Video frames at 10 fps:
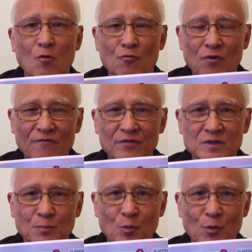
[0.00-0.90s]

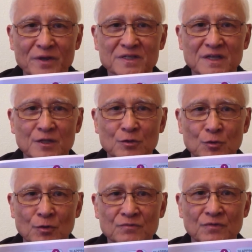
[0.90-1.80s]
Reference points in
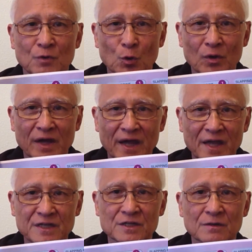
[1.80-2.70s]
terms of
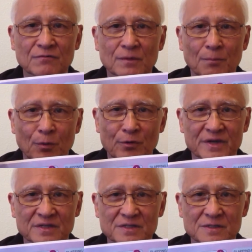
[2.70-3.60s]
location of the
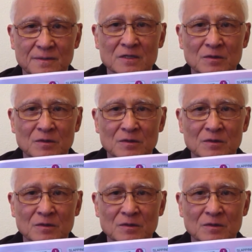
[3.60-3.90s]
points.